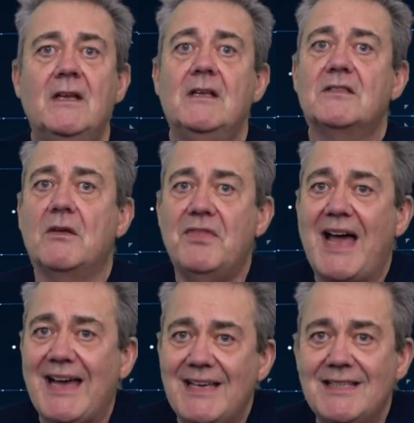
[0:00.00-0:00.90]
So
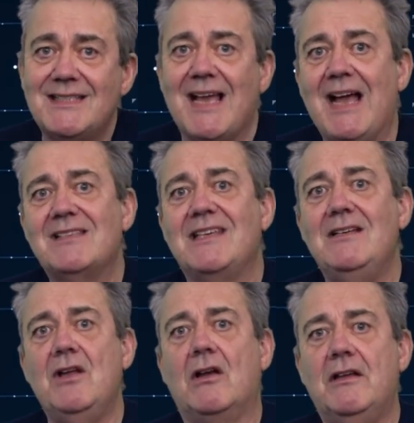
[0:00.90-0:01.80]
that is tacit
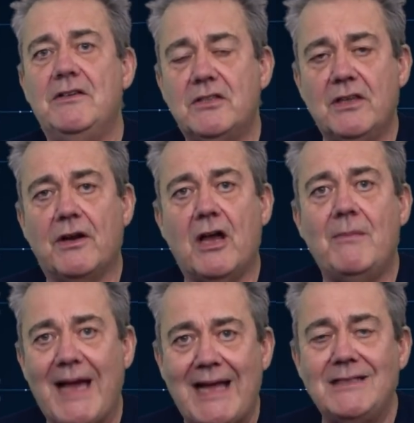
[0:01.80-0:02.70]
knowledge that
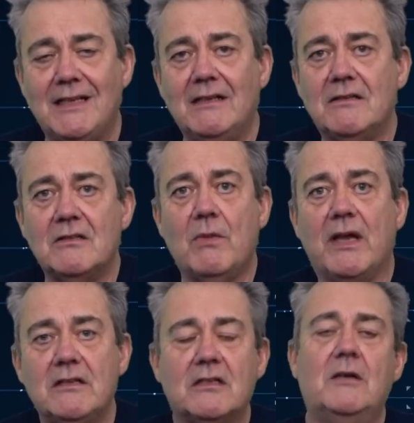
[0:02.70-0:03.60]
I'm adding to
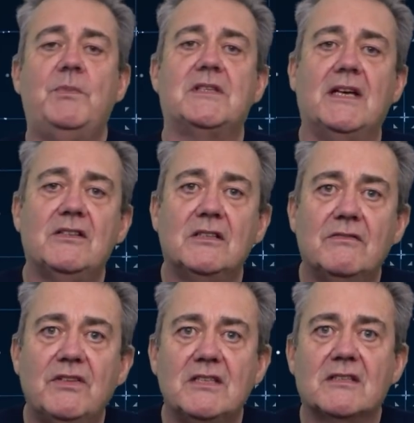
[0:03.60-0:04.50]
my interpretation
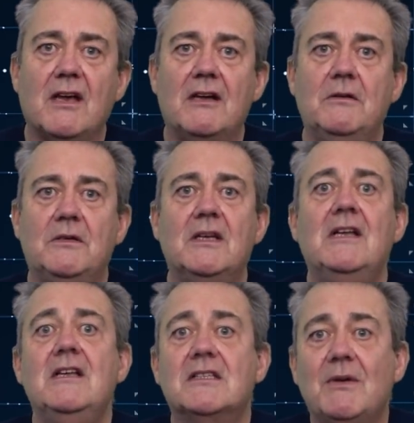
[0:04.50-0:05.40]
of this code.
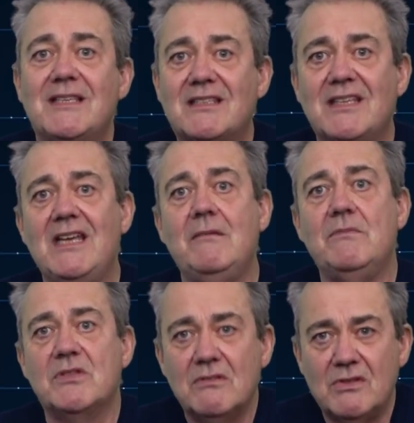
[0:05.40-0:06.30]
So it
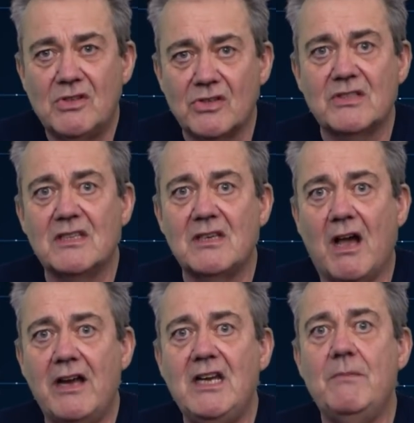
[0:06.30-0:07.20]
seems just a
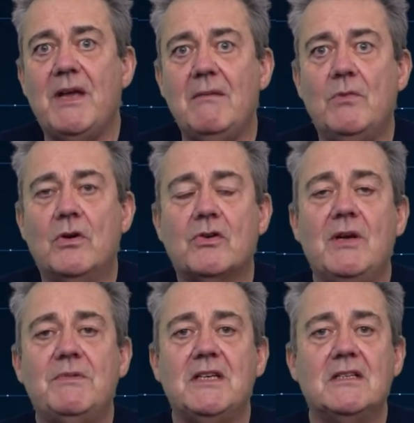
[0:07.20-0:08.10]
tiny bit more
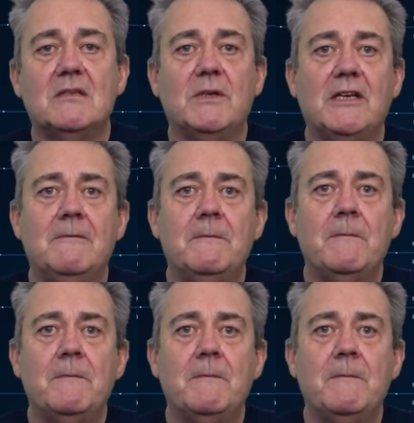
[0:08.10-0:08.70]
cryptic to me.